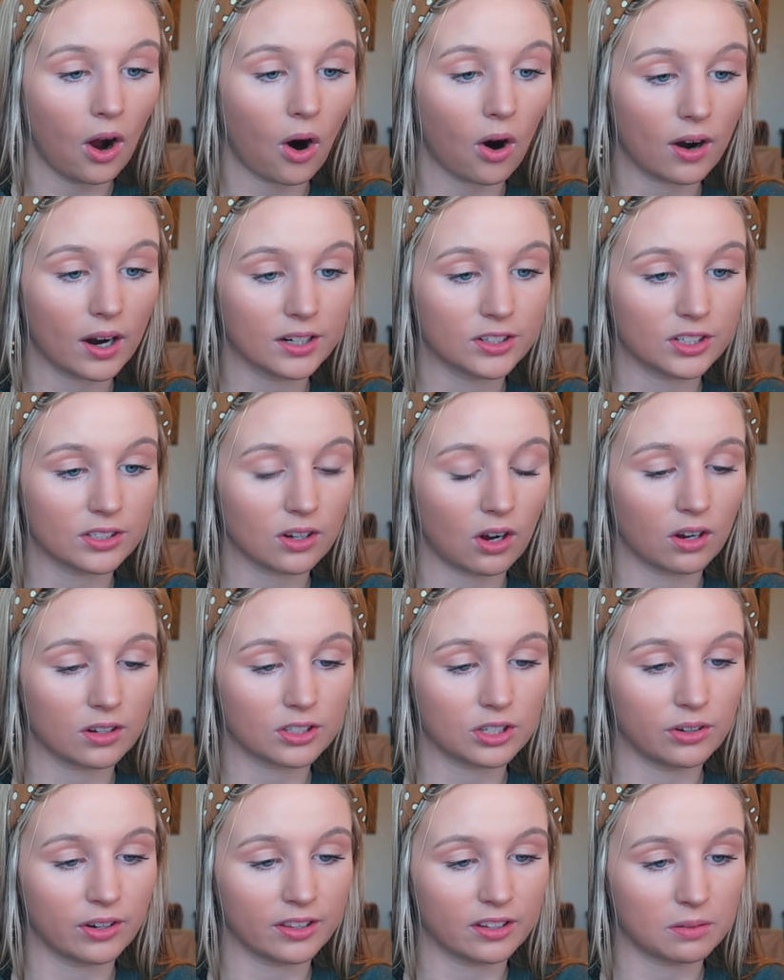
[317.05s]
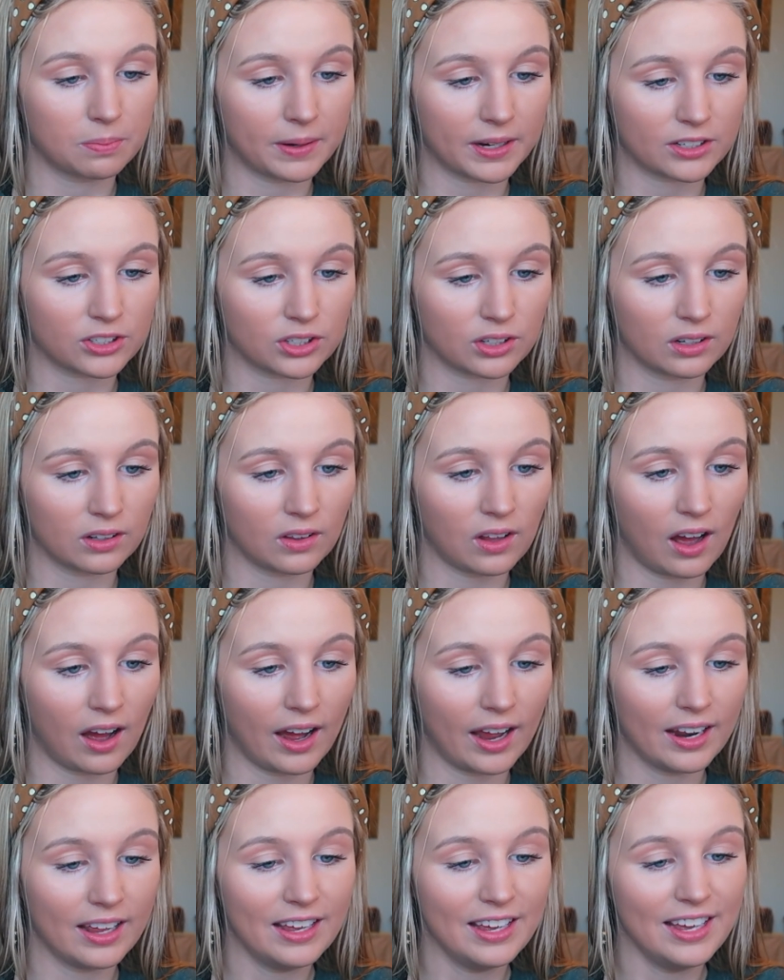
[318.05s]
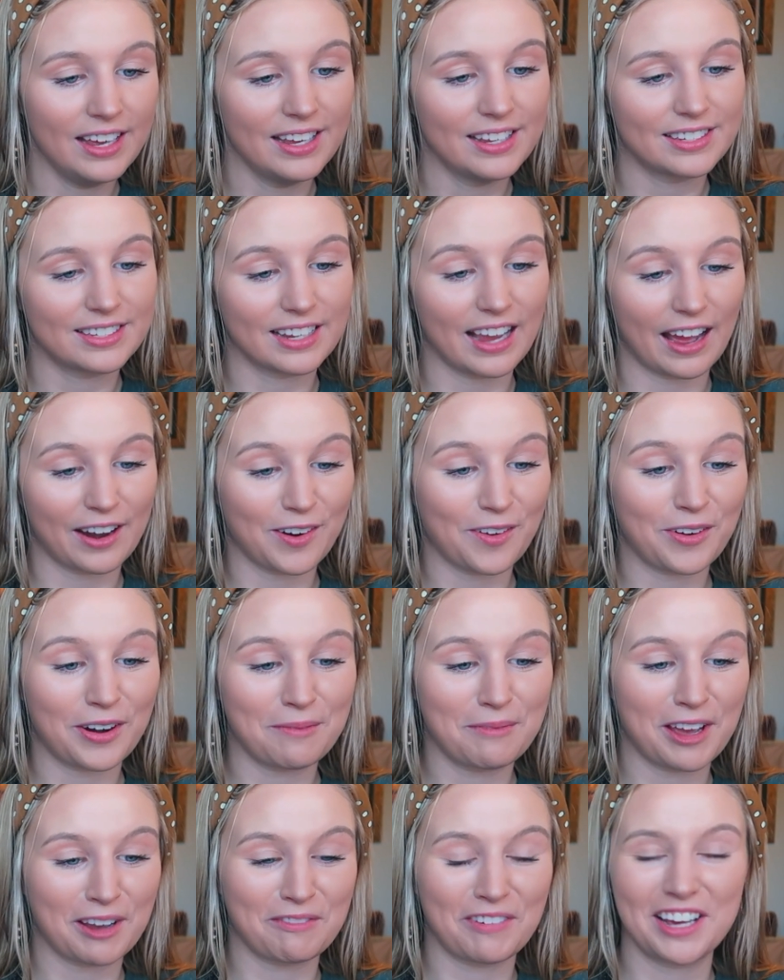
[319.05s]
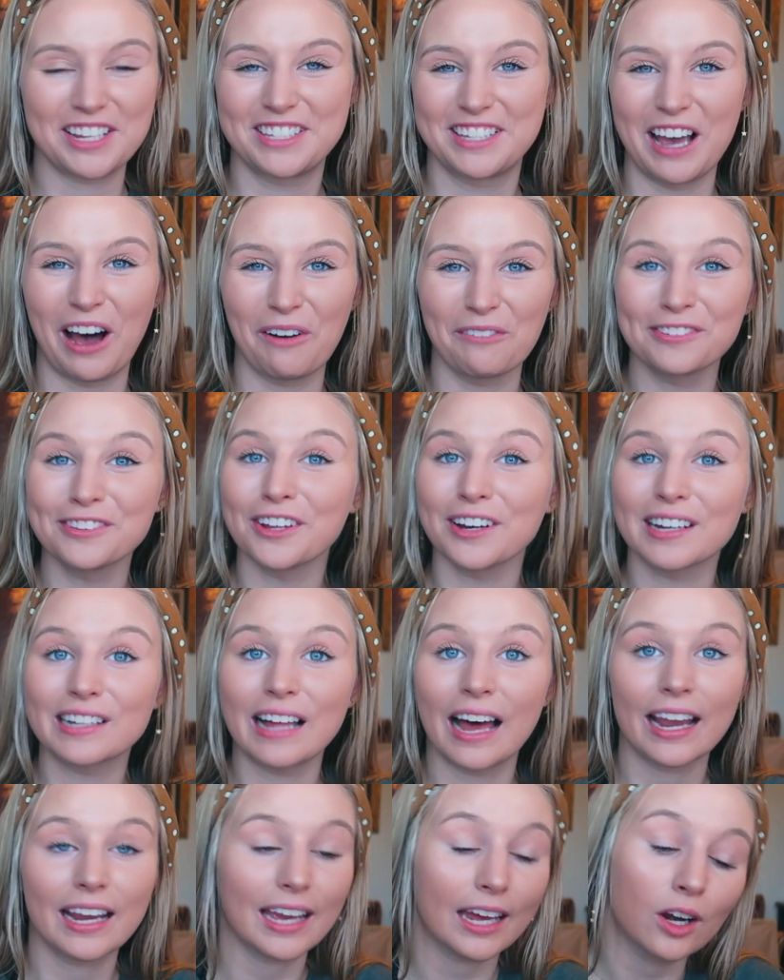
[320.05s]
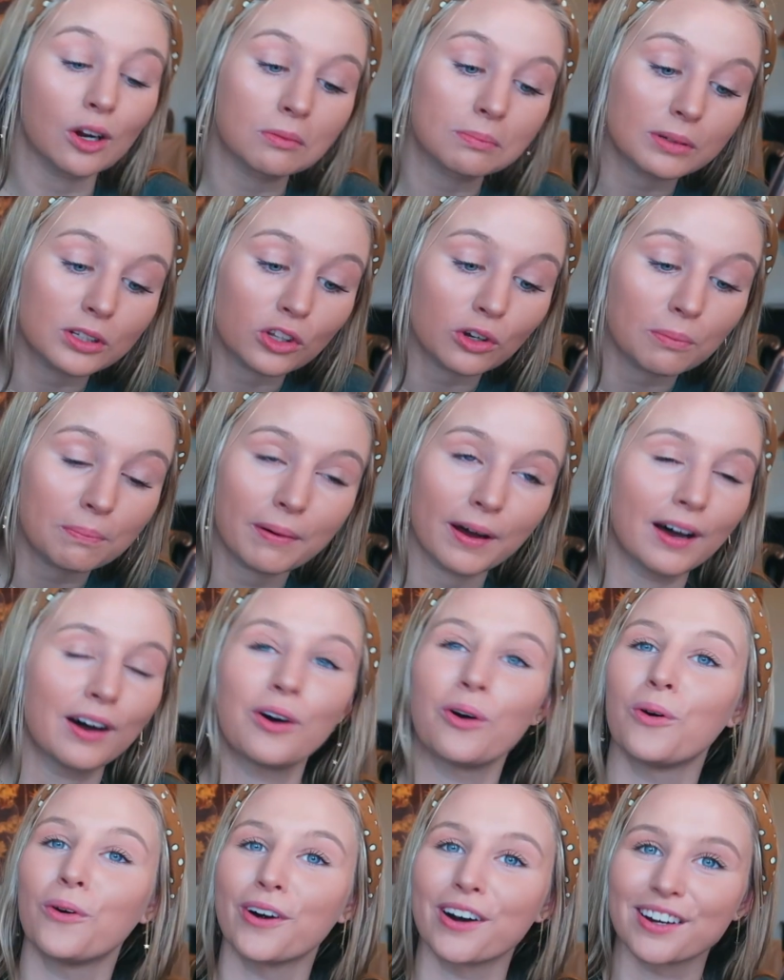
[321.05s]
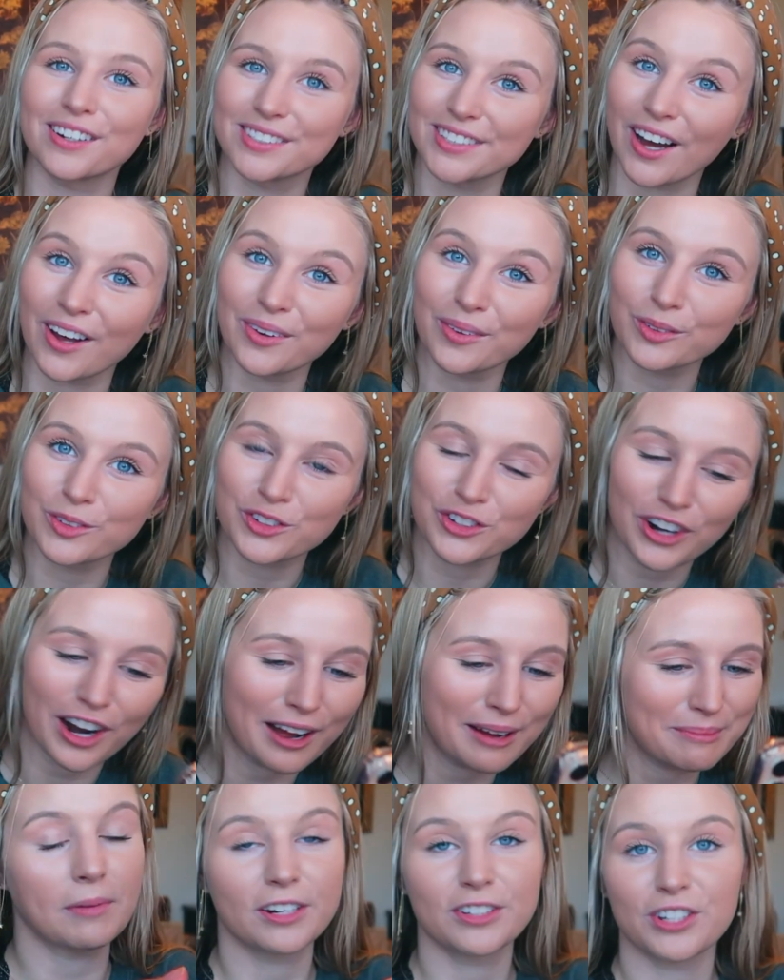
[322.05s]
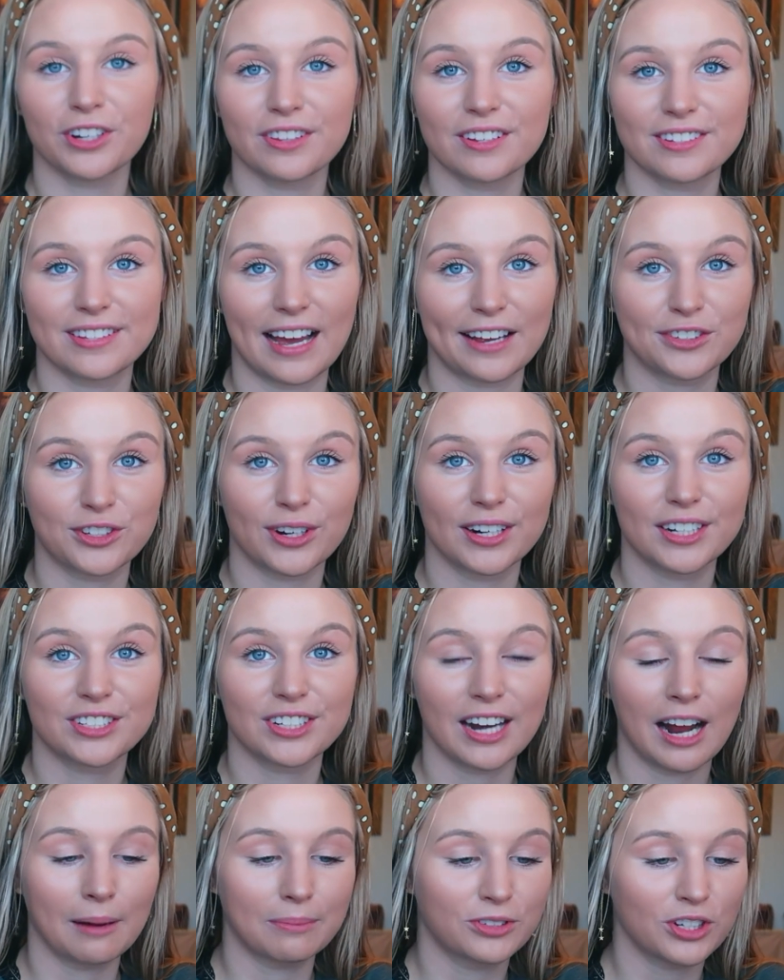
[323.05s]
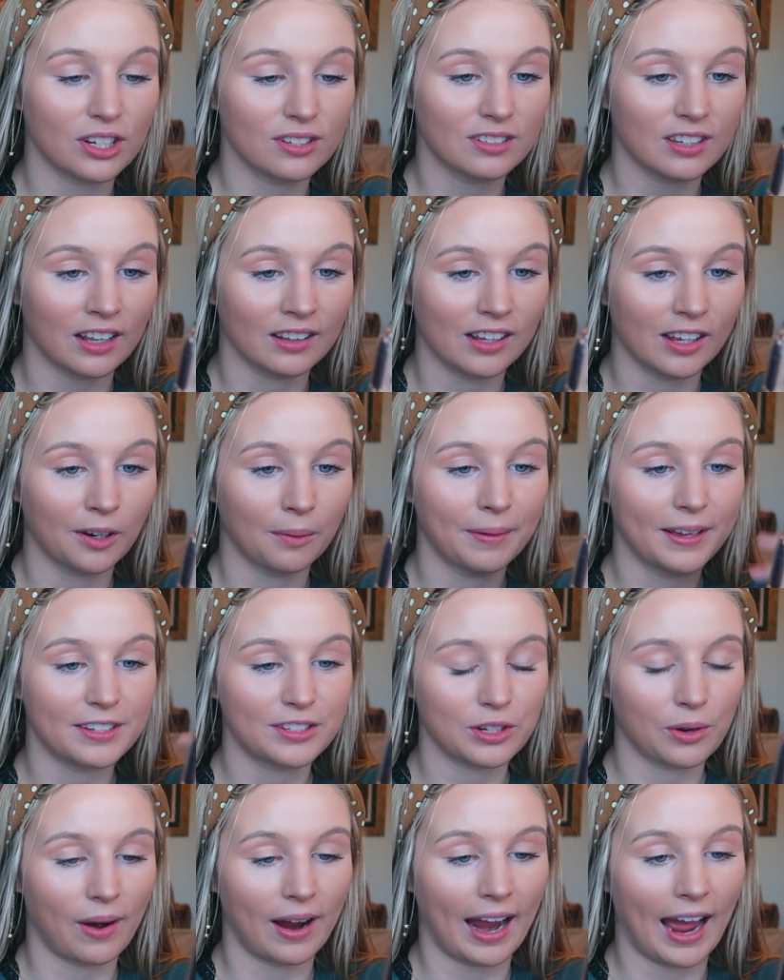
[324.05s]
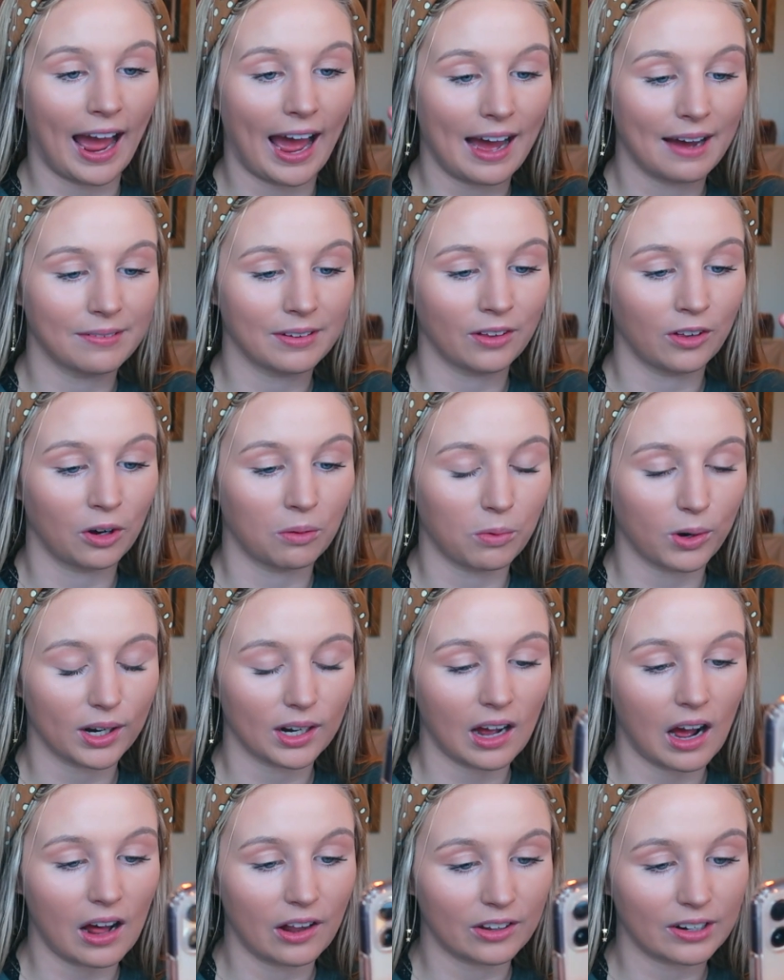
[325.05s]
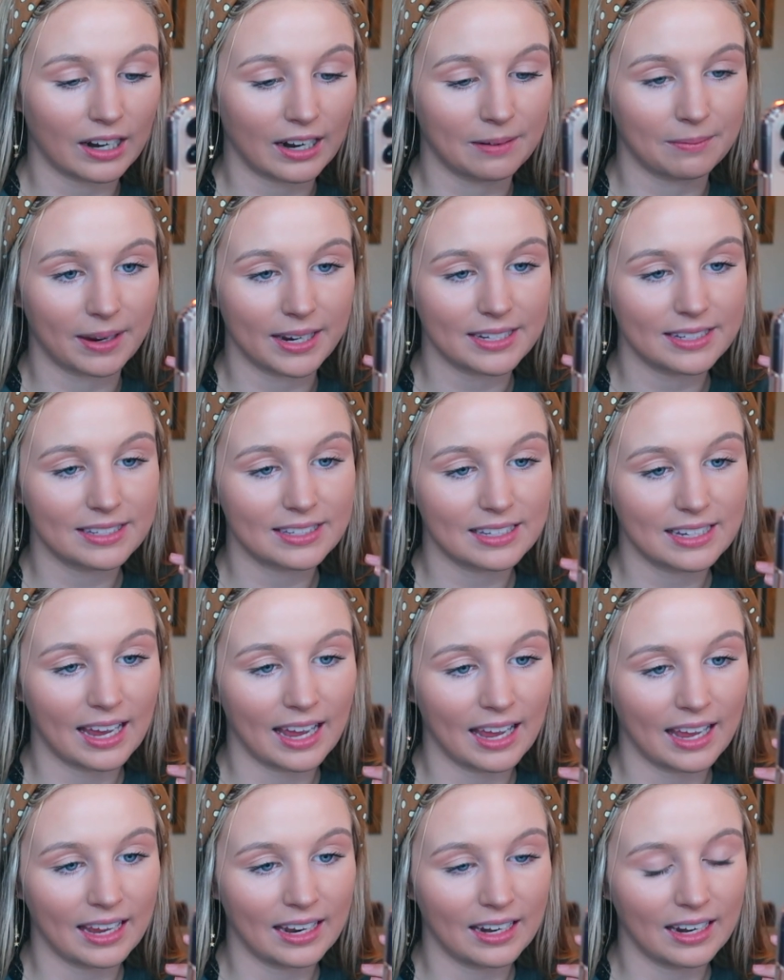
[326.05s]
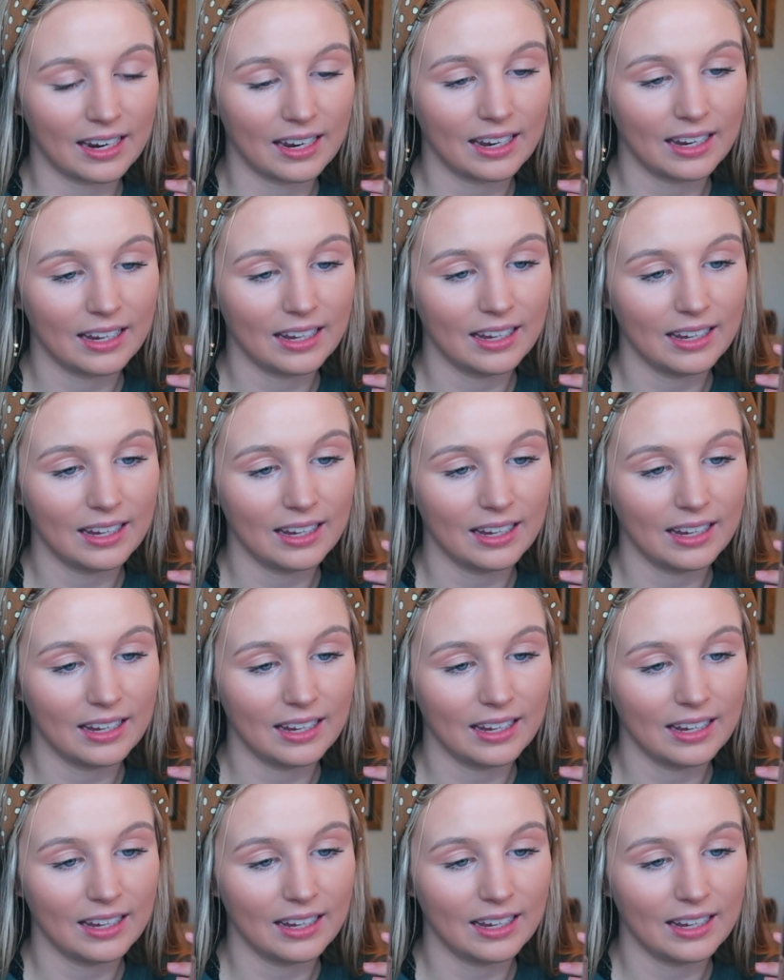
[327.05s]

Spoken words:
Orange is also in this picture a lot. See, I don't want to make myself look like an Oompa Loompa or Donald Trump. I'm going to turn the saturation up just a little bit so I have a little more color in my skin.